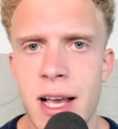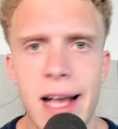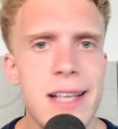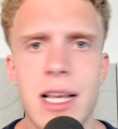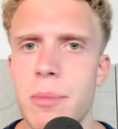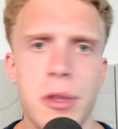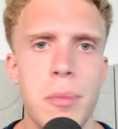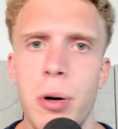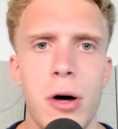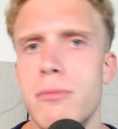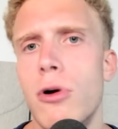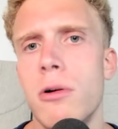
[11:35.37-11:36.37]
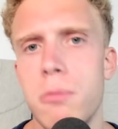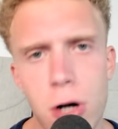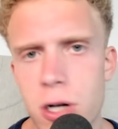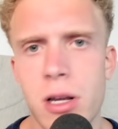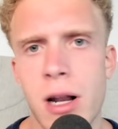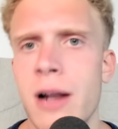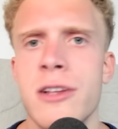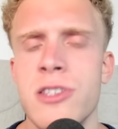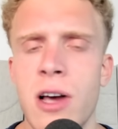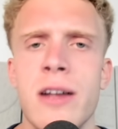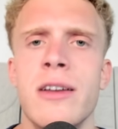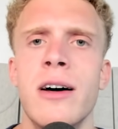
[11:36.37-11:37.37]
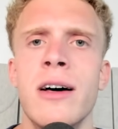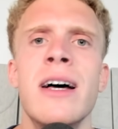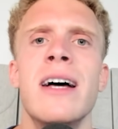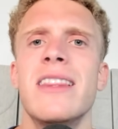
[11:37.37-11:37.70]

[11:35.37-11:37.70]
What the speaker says: is able to put more work on Adesanya